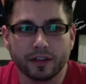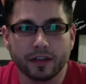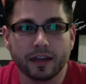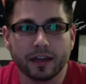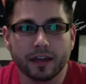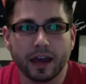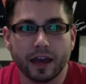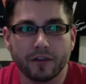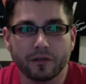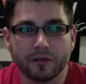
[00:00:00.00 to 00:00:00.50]

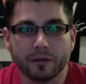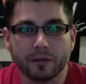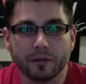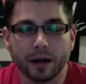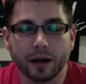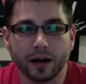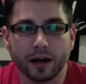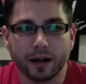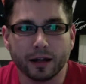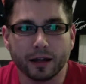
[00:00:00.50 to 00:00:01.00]

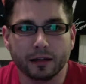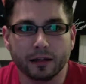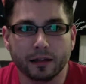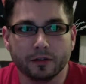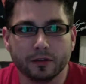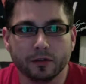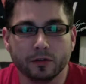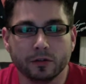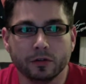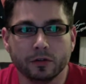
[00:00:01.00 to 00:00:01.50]
everybody
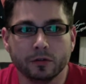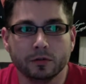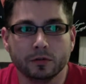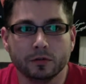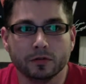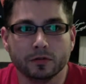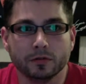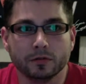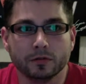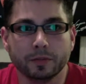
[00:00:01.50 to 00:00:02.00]
who
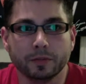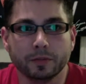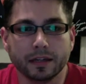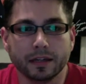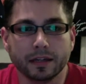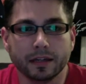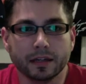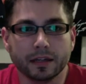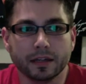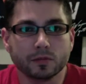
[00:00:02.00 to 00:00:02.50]

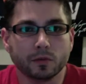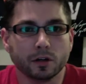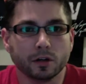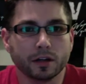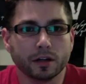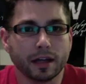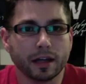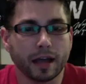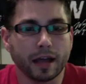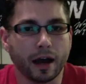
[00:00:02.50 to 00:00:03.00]
begins
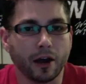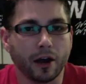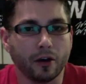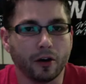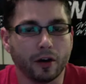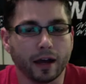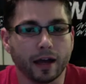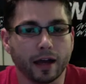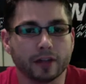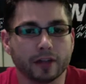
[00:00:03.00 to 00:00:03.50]
working out
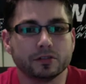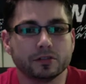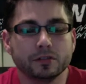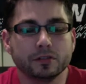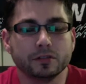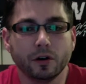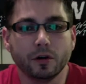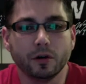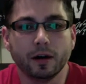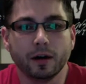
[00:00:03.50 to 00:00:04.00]
has
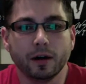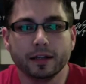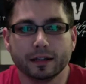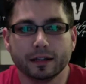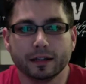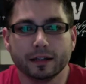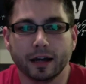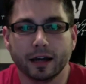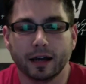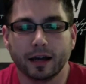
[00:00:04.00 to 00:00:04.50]
no
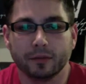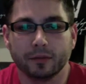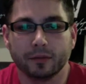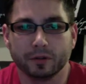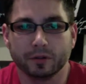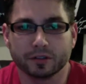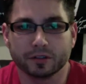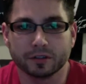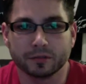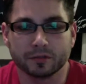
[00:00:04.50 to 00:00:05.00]
idea how to
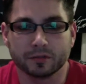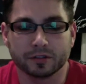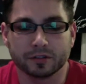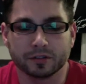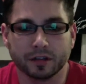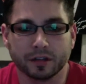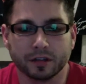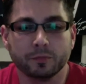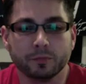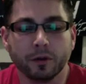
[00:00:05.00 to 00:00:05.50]
push
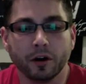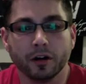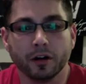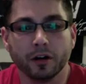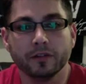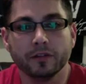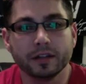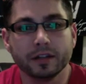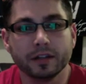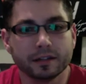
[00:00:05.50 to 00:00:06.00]
themselves. Part of
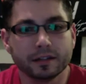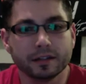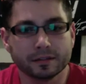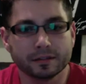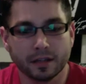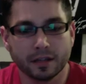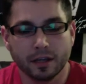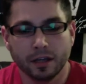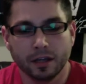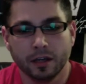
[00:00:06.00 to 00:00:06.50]
it
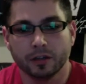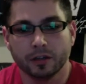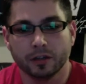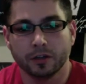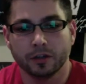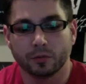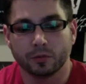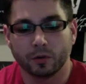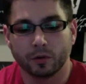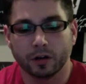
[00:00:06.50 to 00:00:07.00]
is
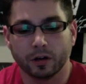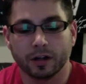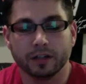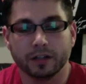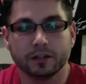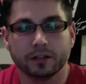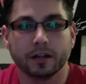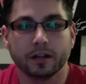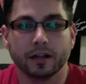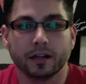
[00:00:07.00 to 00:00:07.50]
you're worried
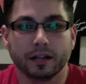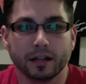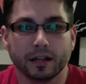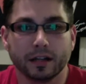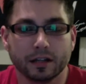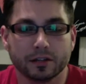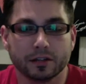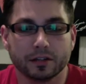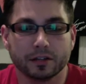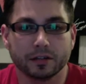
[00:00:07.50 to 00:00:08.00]
you're going to get
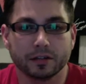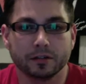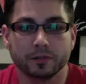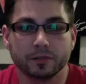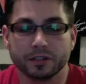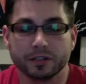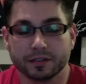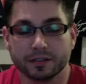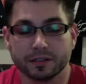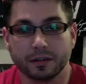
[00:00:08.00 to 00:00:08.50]
injured,
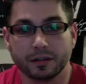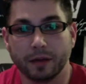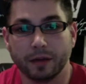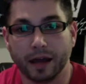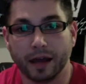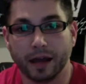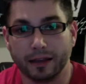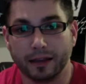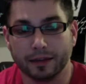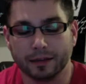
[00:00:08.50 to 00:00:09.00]
which isn't a
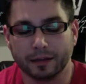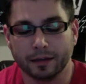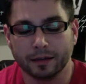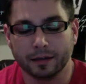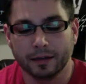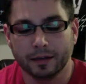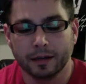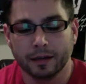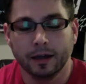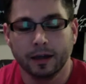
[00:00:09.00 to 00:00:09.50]
bad thing.
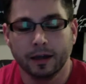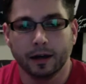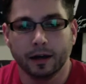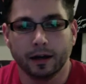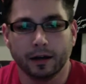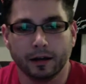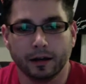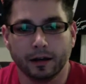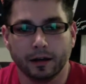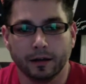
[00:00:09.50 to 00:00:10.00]

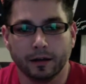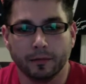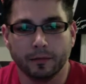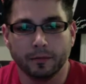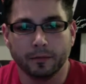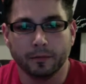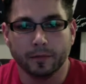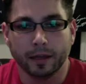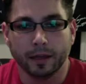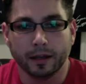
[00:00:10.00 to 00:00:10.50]

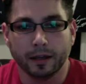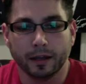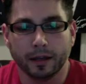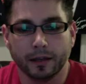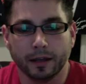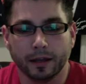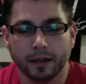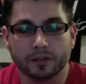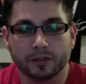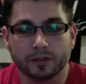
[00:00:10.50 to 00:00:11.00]
And
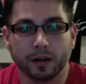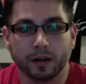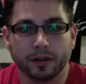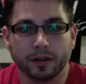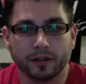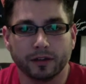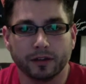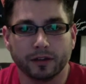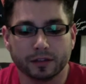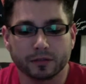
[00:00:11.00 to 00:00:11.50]
that's why I
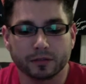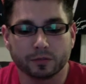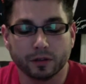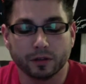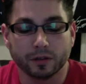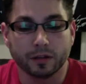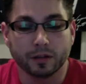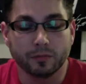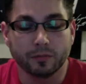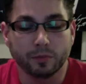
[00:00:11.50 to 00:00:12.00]
think it's
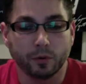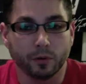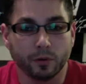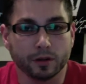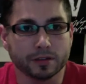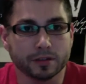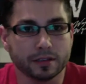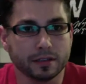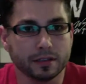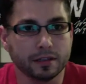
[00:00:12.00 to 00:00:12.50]
really
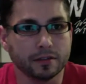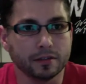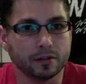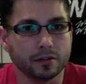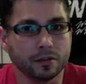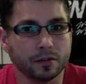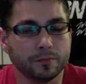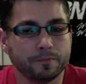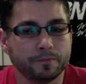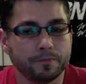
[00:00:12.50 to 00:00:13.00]
important to
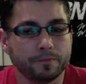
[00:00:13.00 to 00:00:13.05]
either